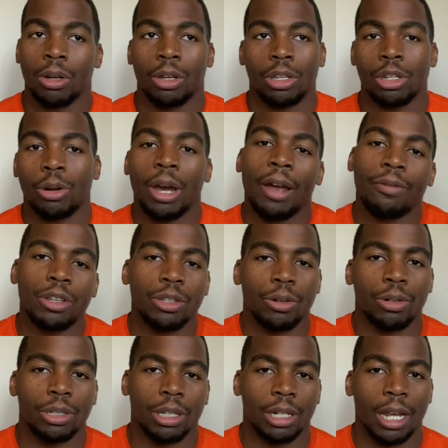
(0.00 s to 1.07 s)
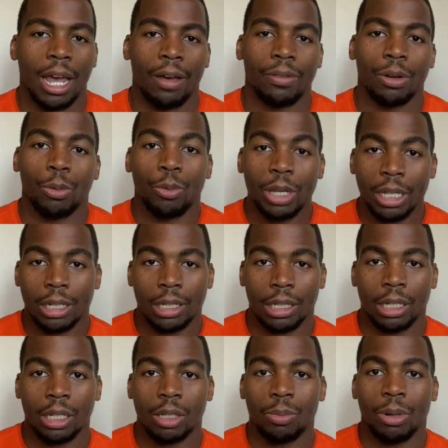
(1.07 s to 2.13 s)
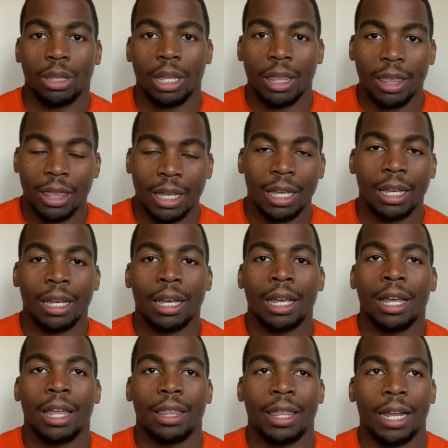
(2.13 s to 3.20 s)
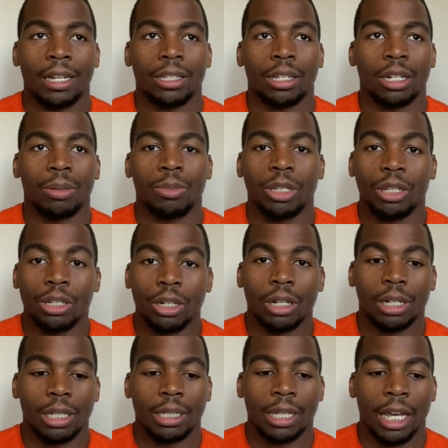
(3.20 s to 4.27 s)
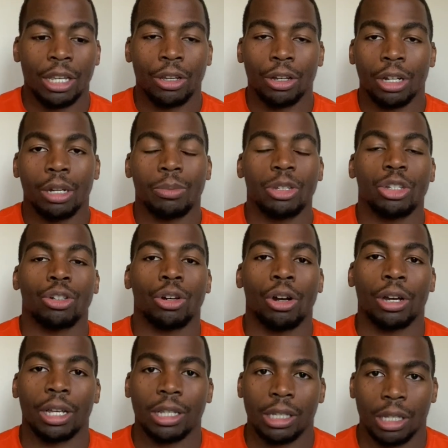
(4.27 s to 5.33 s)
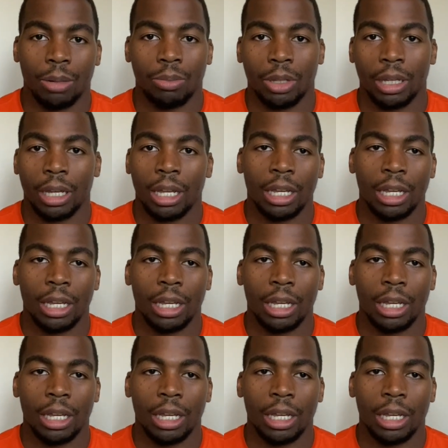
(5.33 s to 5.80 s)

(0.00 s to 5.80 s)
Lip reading: Every student is going to have their weaknesses, but the thing that is going to be good is that you're going to be strong in something,